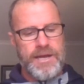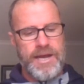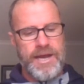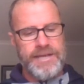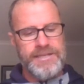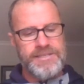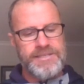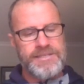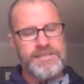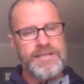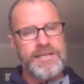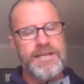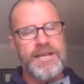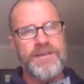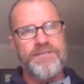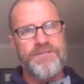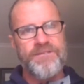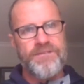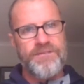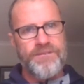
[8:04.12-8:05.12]
hates to
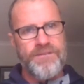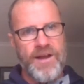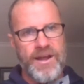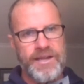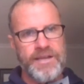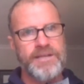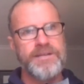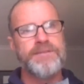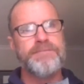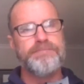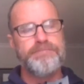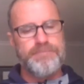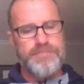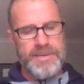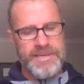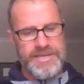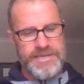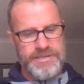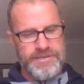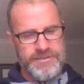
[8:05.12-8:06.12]
get fucking
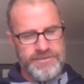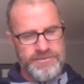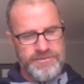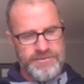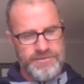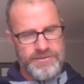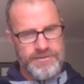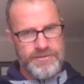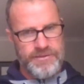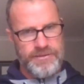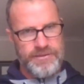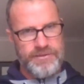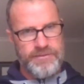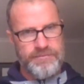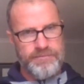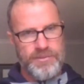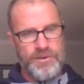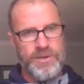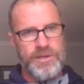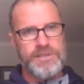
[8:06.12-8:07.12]
beaten
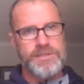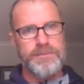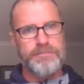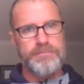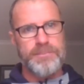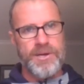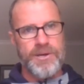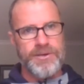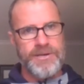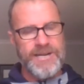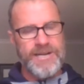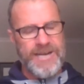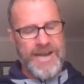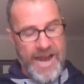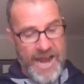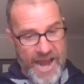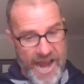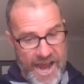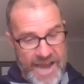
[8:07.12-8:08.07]
by his opponent,